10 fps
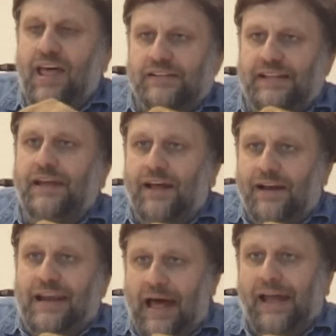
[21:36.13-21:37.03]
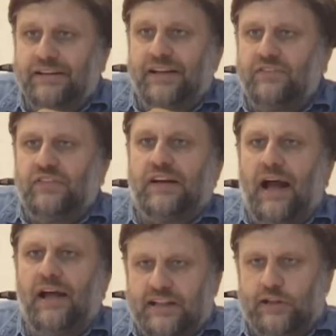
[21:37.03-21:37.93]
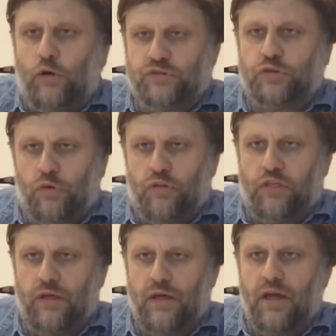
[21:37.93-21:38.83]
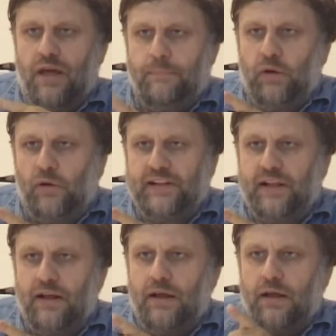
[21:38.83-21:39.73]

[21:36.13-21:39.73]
they lied in the guise of truth. Because